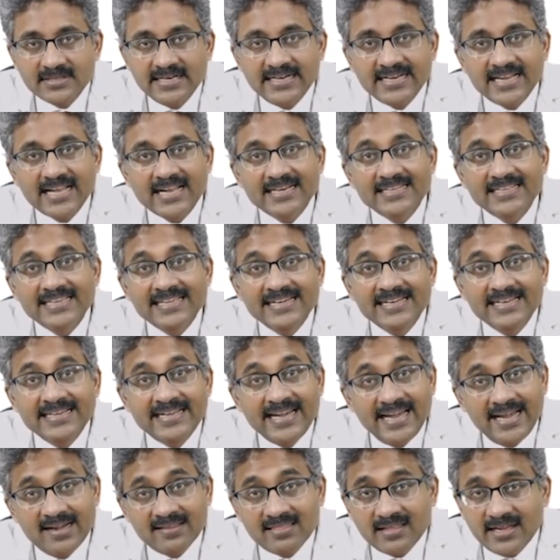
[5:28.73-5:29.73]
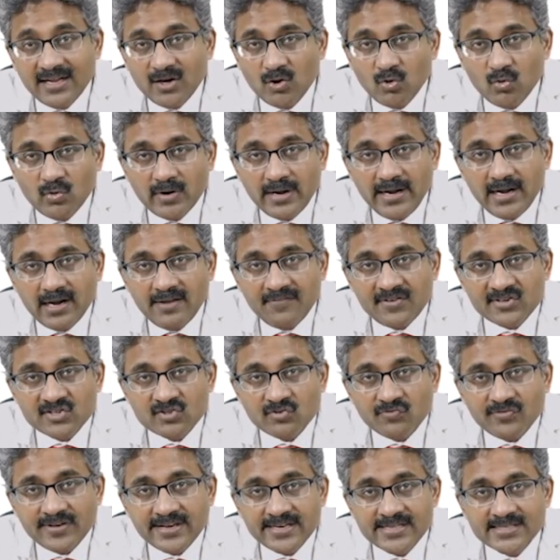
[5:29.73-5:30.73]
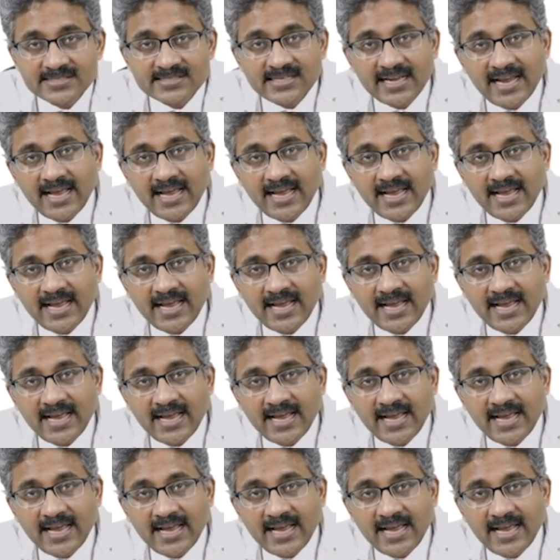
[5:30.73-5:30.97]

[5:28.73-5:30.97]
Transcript: It can irritate the lower end of esophagus.